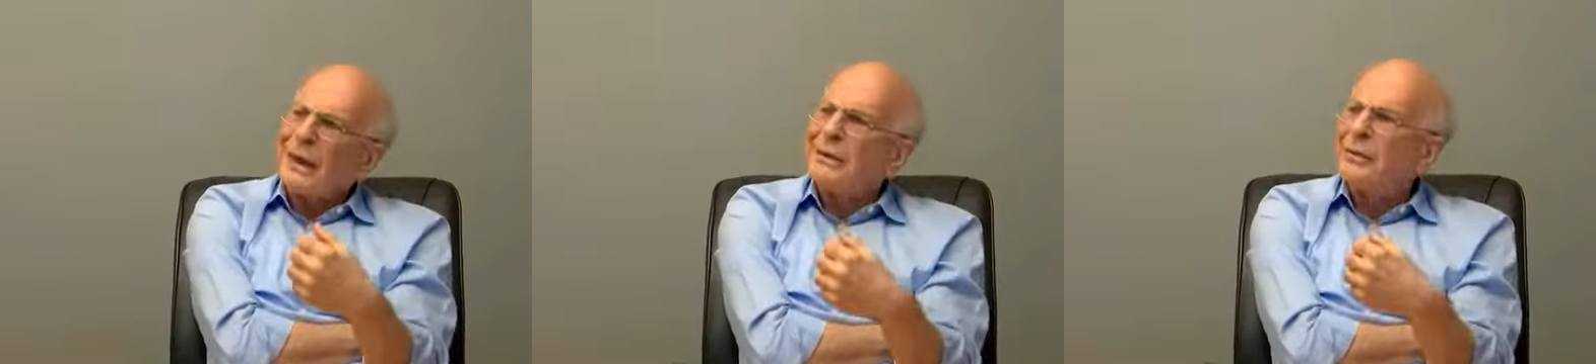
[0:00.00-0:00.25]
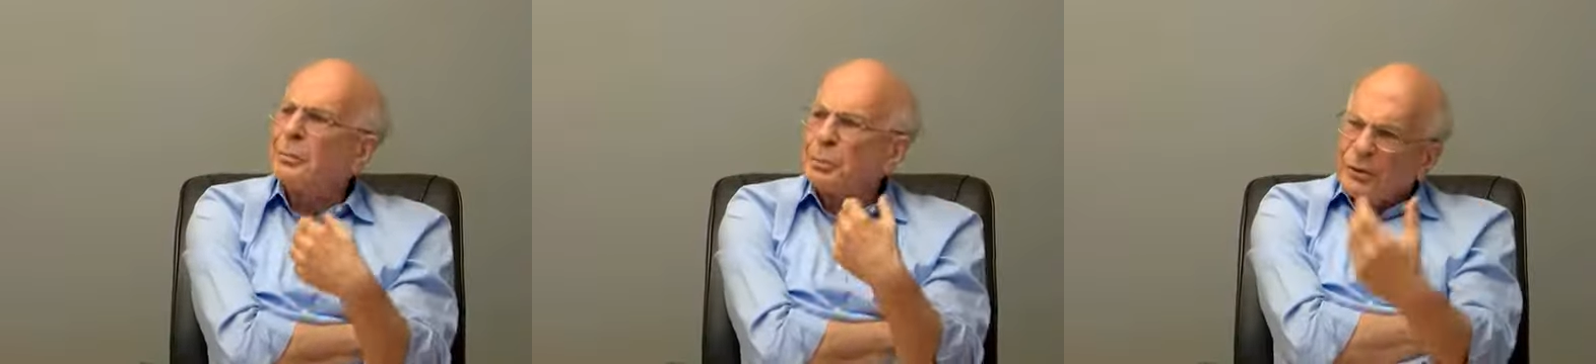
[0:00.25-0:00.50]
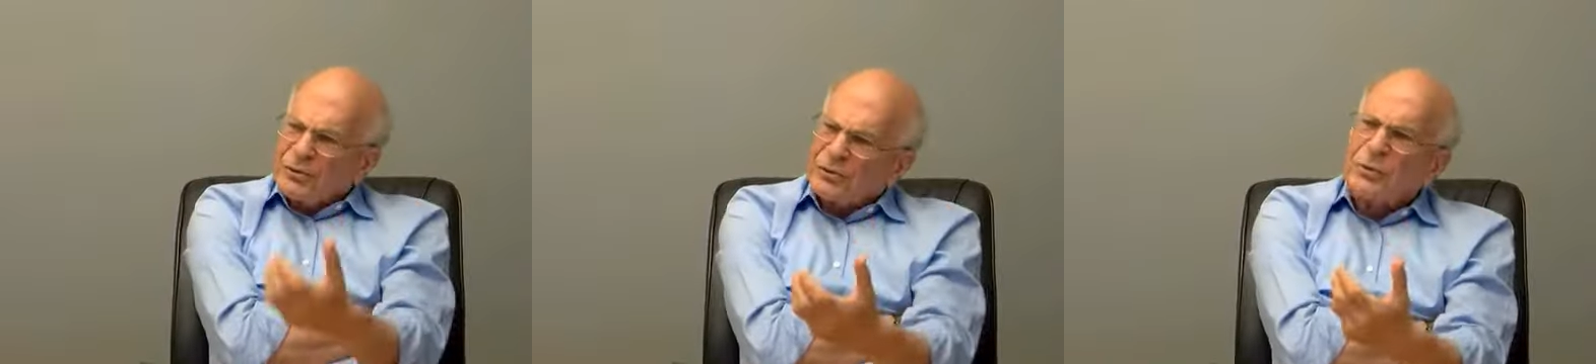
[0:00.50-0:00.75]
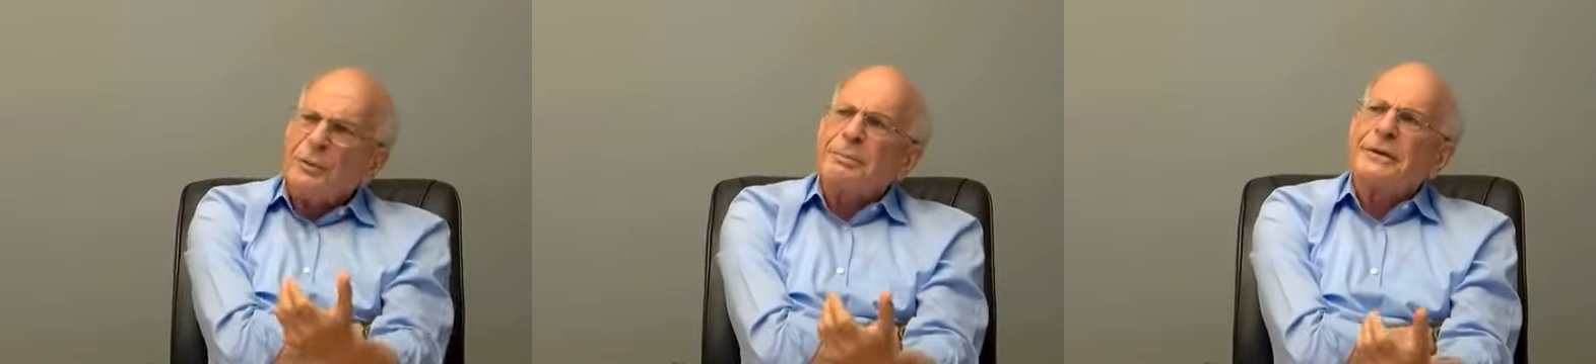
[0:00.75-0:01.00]
the
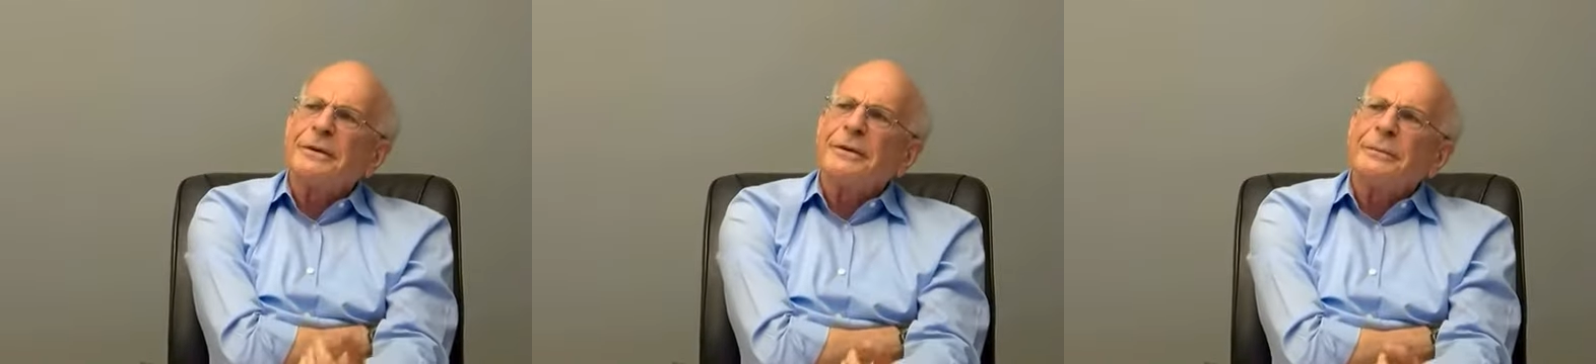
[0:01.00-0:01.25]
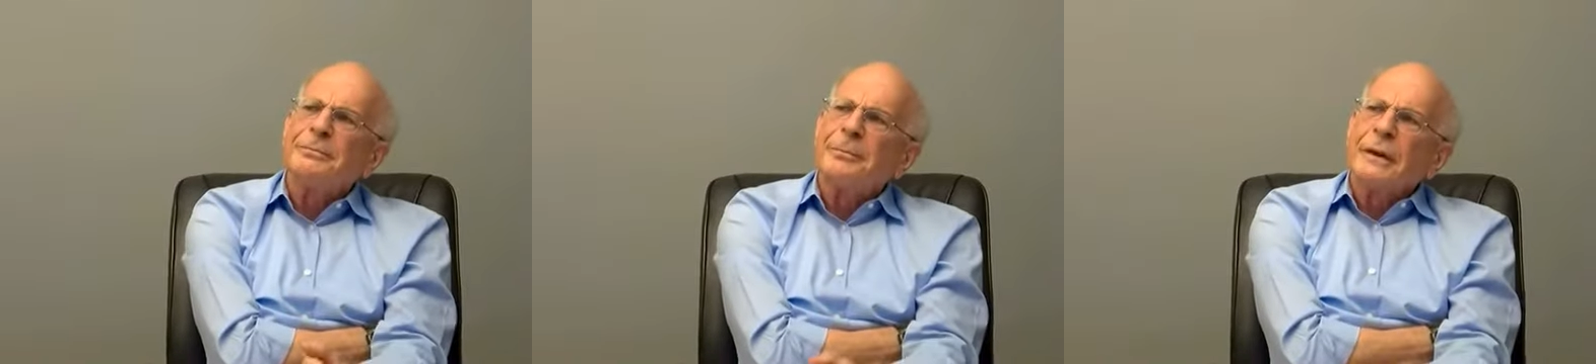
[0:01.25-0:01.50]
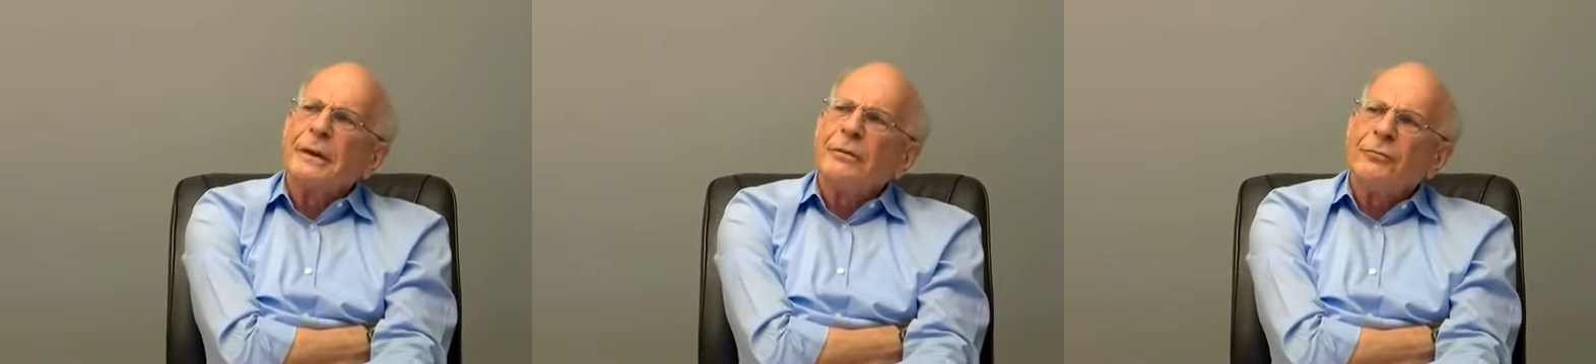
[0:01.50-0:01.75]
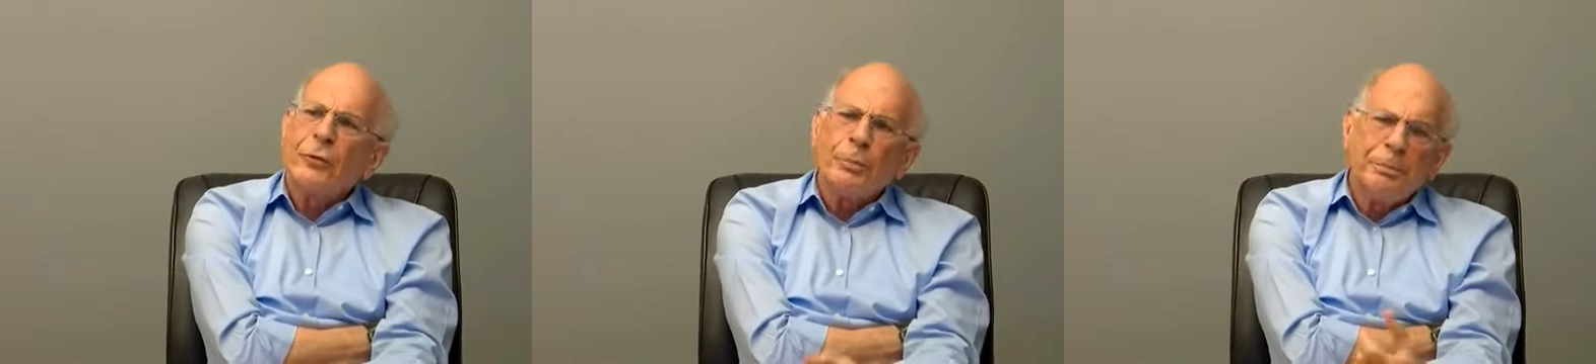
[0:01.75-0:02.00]
prescription
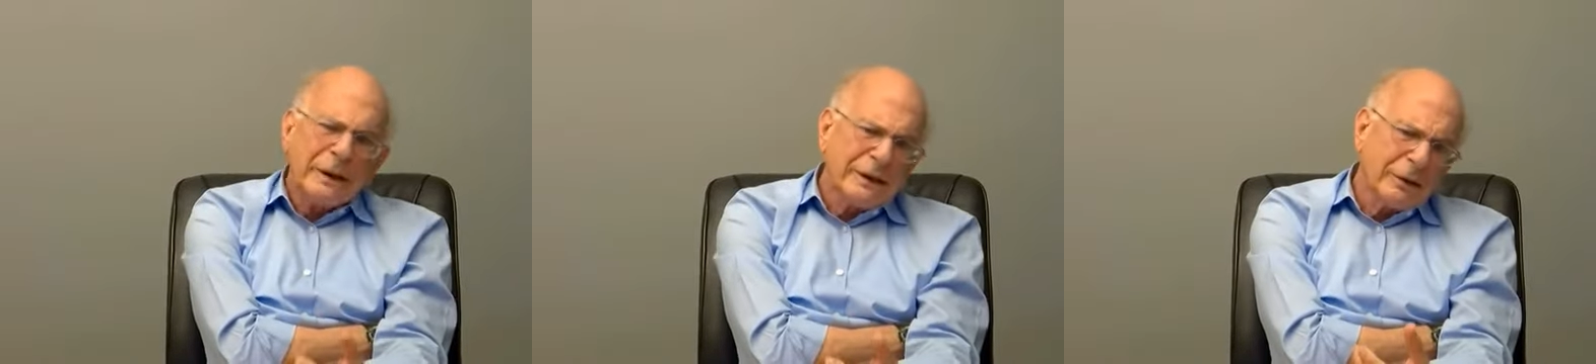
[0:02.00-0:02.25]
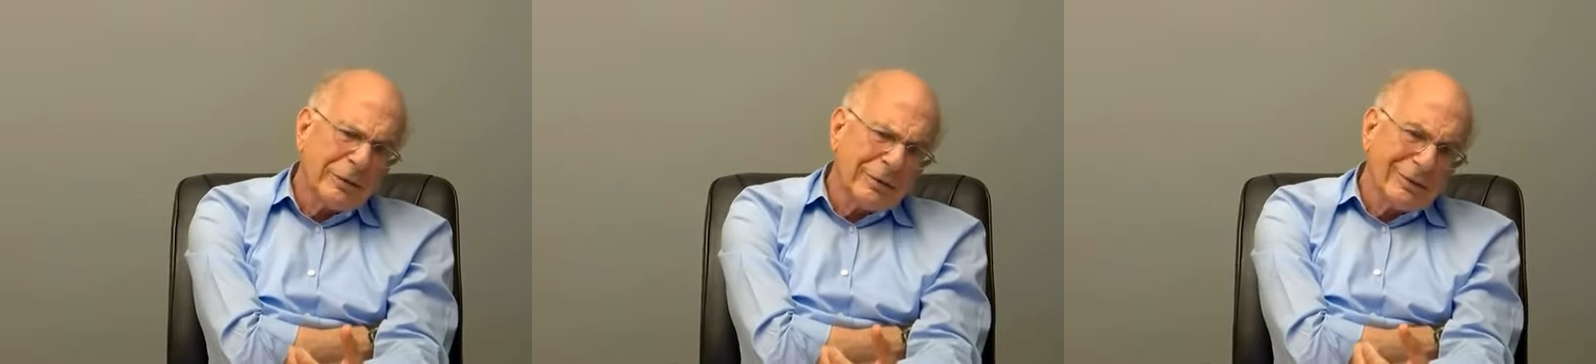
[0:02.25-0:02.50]
for better